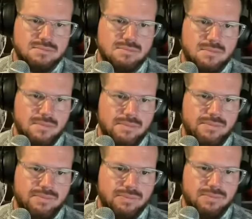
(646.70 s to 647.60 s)

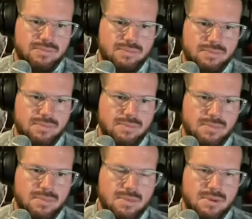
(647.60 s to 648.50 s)

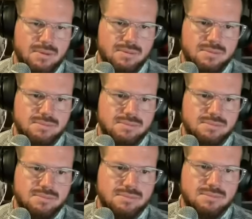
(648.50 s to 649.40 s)

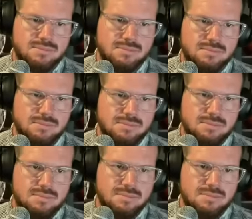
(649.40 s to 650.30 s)

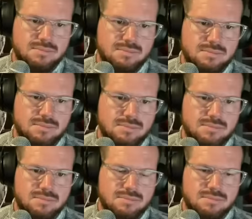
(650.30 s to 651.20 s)

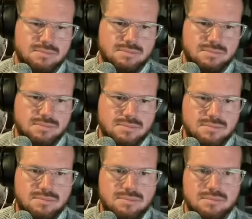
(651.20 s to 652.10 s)

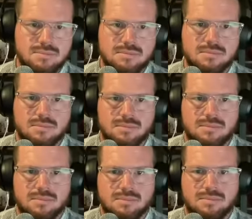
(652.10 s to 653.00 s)

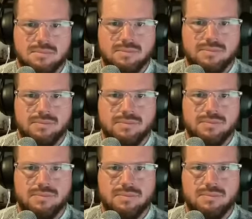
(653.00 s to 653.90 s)

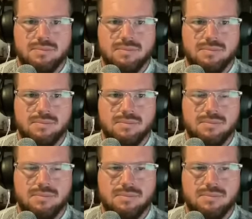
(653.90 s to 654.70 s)
No words are spoken by the person on screen.